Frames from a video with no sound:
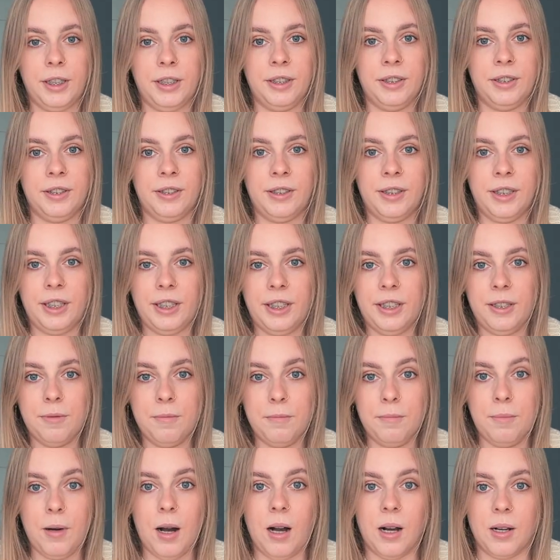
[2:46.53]
in the
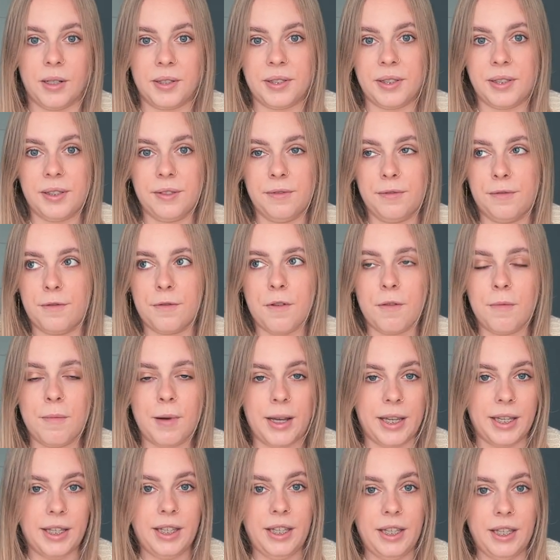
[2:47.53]
box from
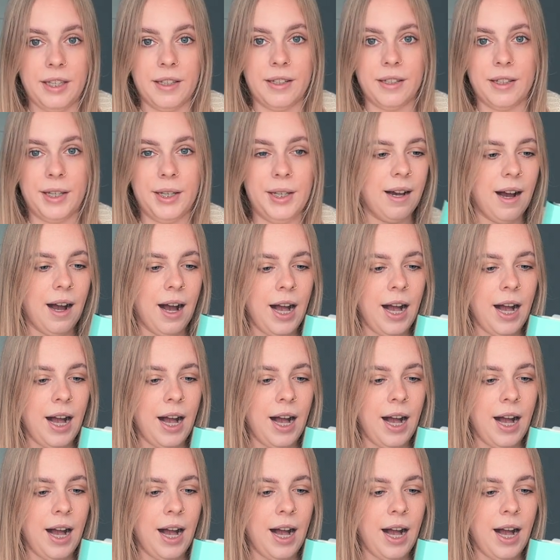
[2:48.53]
IKEA.